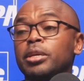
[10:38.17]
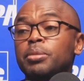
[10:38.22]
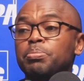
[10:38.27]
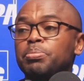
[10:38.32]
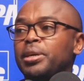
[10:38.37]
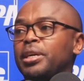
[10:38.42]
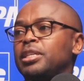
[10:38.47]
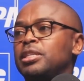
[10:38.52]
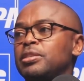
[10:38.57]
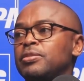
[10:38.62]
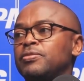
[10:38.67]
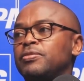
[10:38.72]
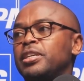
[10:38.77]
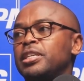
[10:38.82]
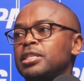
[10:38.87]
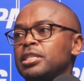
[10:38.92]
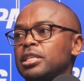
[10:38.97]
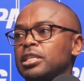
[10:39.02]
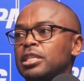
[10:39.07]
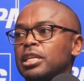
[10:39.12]
an impact
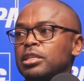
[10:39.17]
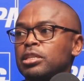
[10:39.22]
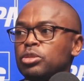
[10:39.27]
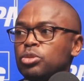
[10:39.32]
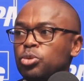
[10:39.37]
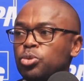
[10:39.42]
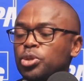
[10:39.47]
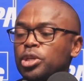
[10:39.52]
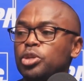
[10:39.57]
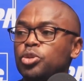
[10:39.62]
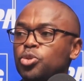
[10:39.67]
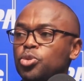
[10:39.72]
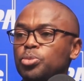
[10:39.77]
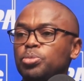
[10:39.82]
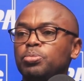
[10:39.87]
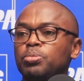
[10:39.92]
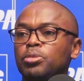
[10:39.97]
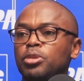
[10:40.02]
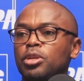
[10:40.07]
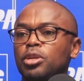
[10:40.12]
investor that is looking
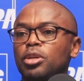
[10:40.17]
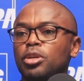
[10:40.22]
to